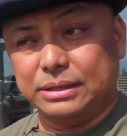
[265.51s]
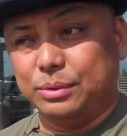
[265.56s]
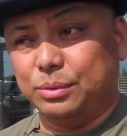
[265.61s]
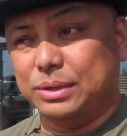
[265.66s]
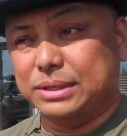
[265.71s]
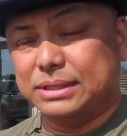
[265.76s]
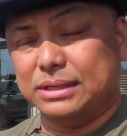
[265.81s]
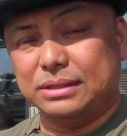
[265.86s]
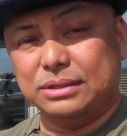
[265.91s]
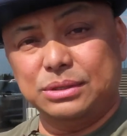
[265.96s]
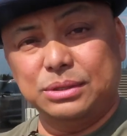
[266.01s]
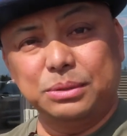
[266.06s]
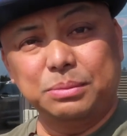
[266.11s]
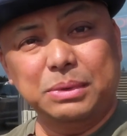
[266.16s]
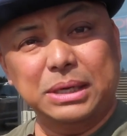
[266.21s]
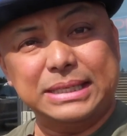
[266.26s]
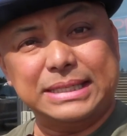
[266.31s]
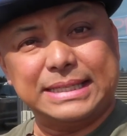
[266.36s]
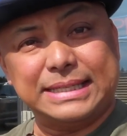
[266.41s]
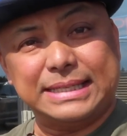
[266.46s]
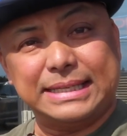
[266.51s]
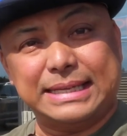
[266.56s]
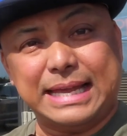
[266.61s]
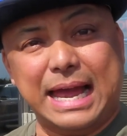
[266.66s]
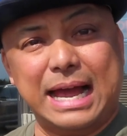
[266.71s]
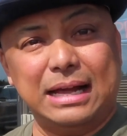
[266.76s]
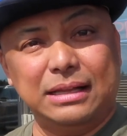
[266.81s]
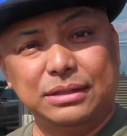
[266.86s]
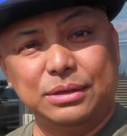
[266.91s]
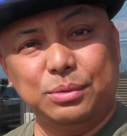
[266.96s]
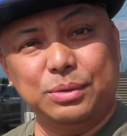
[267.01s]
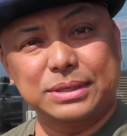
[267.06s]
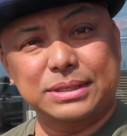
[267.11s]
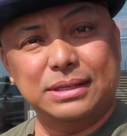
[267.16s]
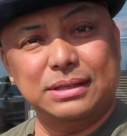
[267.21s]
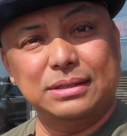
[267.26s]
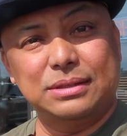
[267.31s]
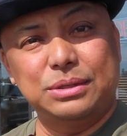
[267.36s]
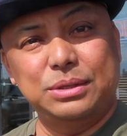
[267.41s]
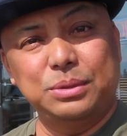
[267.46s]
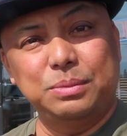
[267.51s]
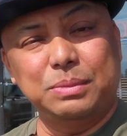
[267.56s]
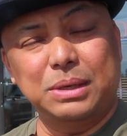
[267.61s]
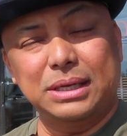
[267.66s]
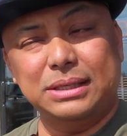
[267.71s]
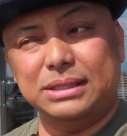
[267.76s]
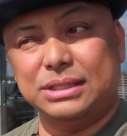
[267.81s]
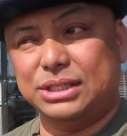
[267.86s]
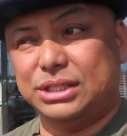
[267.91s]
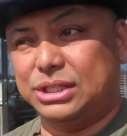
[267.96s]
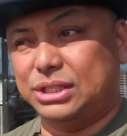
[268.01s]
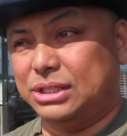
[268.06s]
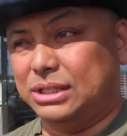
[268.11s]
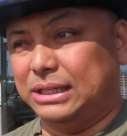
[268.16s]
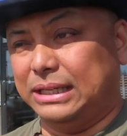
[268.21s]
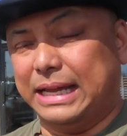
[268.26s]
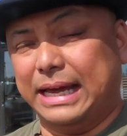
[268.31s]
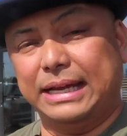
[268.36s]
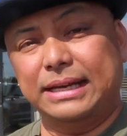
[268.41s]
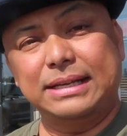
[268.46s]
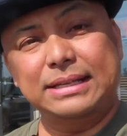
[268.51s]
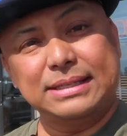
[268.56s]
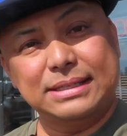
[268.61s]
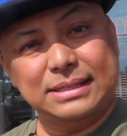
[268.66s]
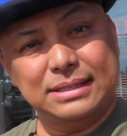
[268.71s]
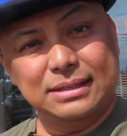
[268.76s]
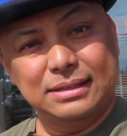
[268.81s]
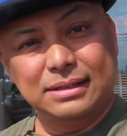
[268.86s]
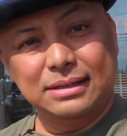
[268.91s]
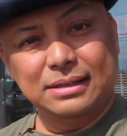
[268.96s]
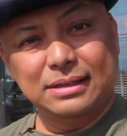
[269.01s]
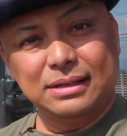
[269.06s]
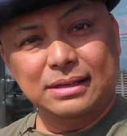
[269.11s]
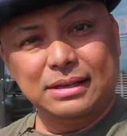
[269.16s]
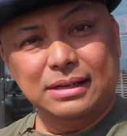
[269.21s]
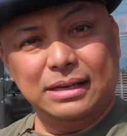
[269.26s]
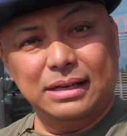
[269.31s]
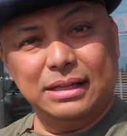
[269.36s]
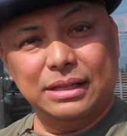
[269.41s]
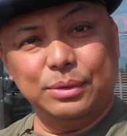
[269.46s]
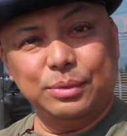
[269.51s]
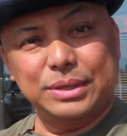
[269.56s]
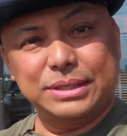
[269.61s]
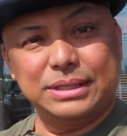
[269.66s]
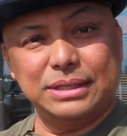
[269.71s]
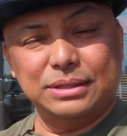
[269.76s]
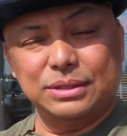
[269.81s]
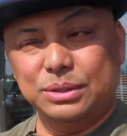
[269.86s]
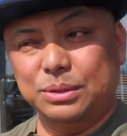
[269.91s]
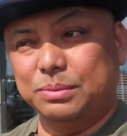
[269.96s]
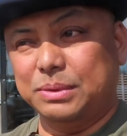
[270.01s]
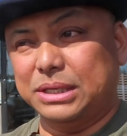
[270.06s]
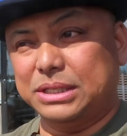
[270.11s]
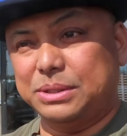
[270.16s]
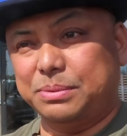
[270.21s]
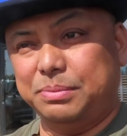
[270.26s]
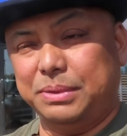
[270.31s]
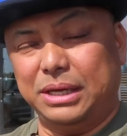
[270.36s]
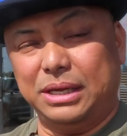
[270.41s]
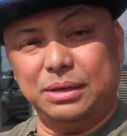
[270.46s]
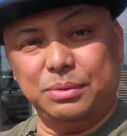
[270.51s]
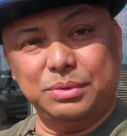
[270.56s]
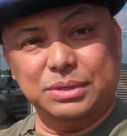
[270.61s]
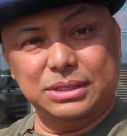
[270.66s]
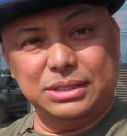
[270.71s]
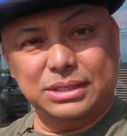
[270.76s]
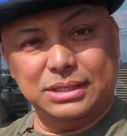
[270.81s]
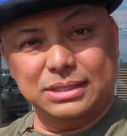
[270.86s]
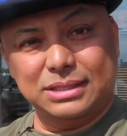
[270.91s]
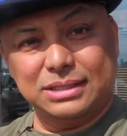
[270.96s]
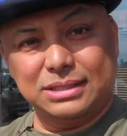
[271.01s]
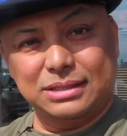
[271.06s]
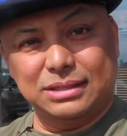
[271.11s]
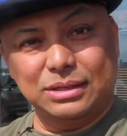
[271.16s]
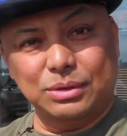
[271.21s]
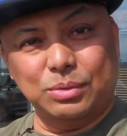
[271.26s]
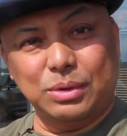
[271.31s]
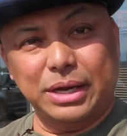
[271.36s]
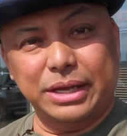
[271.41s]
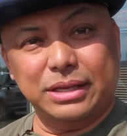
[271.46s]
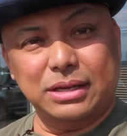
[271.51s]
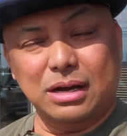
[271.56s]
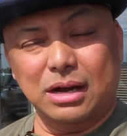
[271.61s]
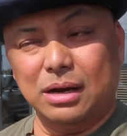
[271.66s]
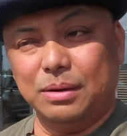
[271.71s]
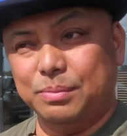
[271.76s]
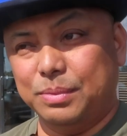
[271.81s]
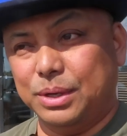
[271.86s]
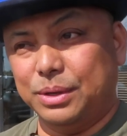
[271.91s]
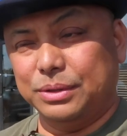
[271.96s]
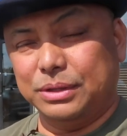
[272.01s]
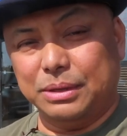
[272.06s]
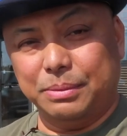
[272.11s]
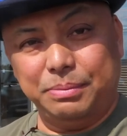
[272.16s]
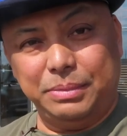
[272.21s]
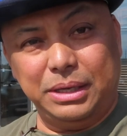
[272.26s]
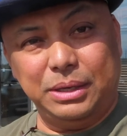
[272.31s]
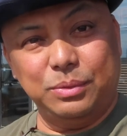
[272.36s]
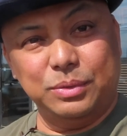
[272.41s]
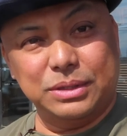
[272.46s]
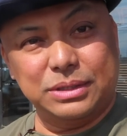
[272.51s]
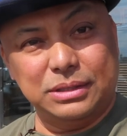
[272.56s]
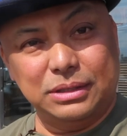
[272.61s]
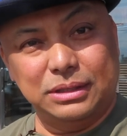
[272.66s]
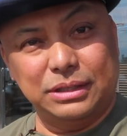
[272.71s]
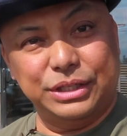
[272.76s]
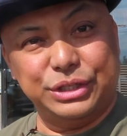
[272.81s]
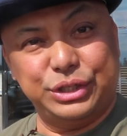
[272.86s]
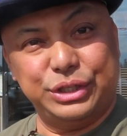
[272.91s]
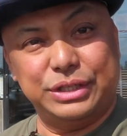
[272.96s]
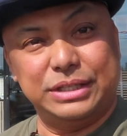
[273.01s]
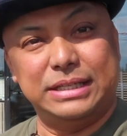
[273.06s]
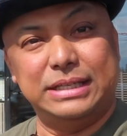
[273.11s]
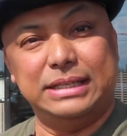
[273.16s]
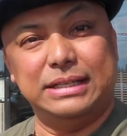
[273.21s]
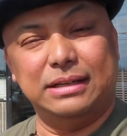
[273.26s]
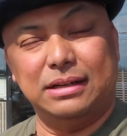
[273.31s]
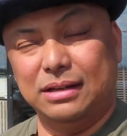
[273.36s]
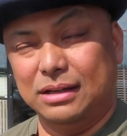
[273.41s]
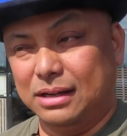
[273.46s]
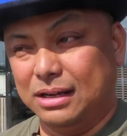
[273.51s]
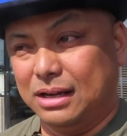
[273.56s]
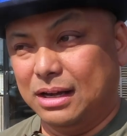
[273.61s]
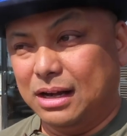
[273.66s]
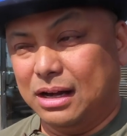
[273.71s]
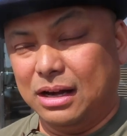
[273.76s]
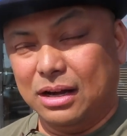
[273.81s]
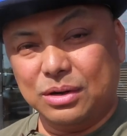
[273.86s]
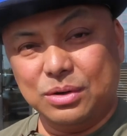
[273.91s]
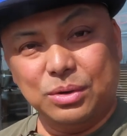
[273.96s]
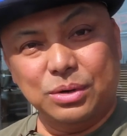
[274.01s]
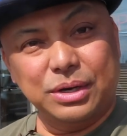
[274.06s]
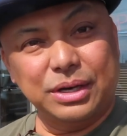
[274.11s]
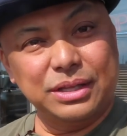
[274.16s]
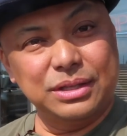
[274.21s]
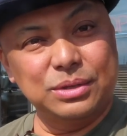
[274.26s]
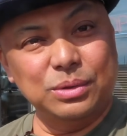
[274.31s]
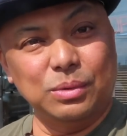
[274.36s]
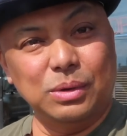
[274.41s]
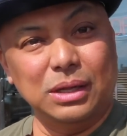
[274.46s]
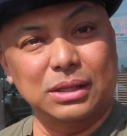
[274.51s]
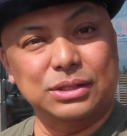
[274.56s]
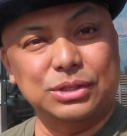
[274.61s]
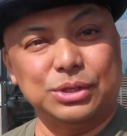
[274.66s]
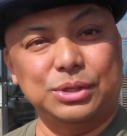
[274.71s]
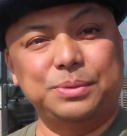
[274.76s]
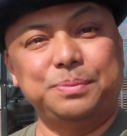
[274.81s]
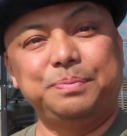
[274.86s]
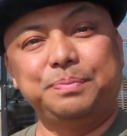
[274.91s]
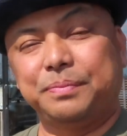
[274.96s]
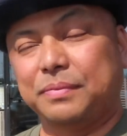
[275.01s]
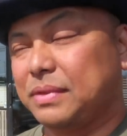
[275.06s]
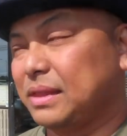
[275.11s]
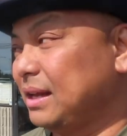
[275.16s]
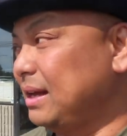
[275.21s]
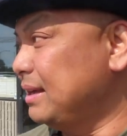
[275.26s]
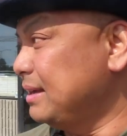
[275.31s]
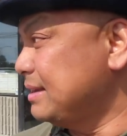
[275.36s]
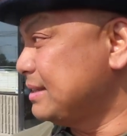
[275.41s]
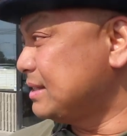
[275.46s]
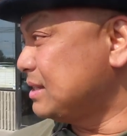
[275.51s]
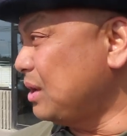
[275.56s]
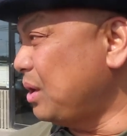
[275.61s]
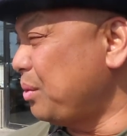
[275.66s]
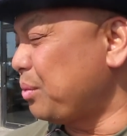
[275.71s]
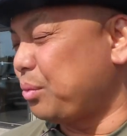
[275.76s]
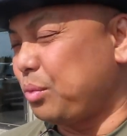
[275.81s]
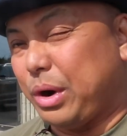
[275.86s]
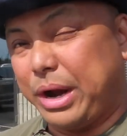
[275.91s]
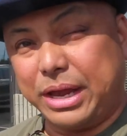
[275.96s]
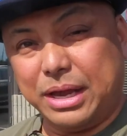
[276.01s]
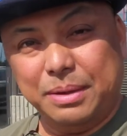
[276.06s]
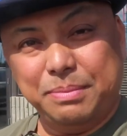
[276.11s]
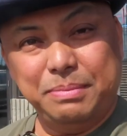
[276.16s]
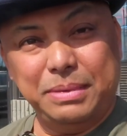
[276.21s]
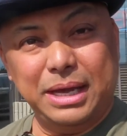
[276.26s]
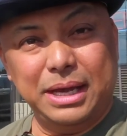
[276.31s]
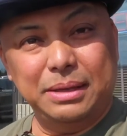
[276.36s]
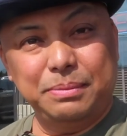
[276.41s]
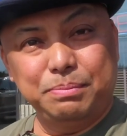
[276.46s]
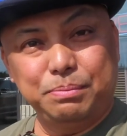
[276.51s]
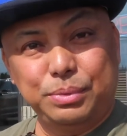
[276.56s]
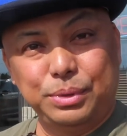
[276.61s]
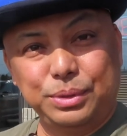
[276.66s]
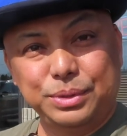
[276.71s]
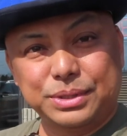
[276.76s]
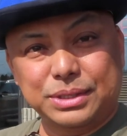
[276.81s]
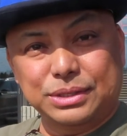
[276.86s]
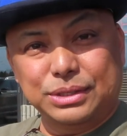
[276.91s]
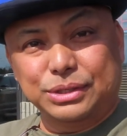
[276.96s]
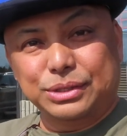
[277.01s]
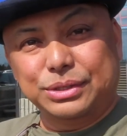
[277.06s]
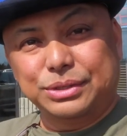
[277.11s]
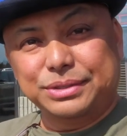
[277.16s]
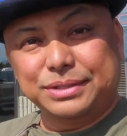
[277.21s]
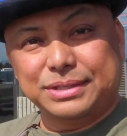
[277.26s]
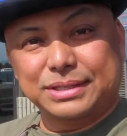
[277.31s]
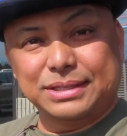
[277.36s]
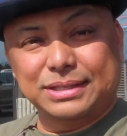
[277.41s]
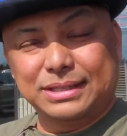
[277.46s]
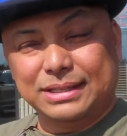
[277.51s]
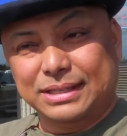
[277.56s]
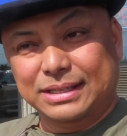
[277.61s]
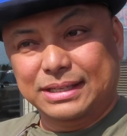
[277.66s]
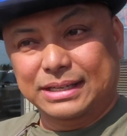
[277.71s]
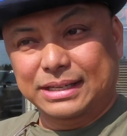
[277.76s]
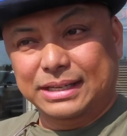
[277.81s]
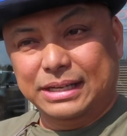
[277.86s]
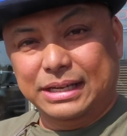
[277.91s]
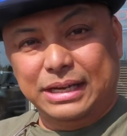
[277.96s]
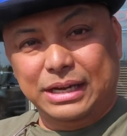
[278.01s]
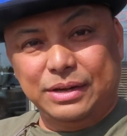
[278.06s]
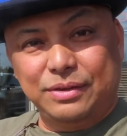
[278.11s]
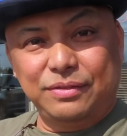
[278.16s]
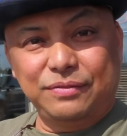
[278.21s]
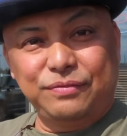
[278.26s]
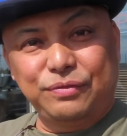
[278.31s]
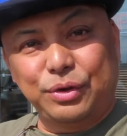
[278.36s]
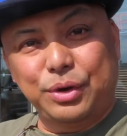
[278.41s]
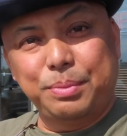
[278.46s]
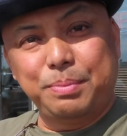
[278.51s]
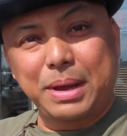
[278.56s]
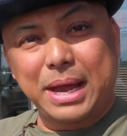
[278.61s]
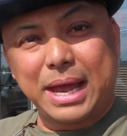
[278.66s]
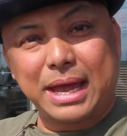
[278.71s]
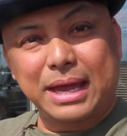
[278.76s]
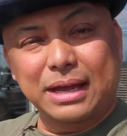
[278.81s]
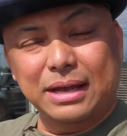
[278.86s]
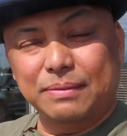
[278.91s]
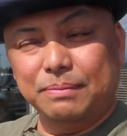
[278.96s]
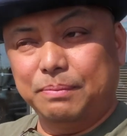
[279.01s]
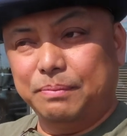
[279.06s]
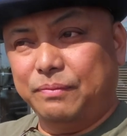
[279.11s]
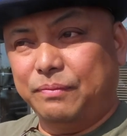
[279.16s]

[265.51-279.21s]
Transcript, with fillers: There wasn't too much there wasn't too much lettuce and there wasn't too much meat. It was just the right combo, and the meat was delicious, according to Walter. So, recommend Brewster's here in Fairbanks.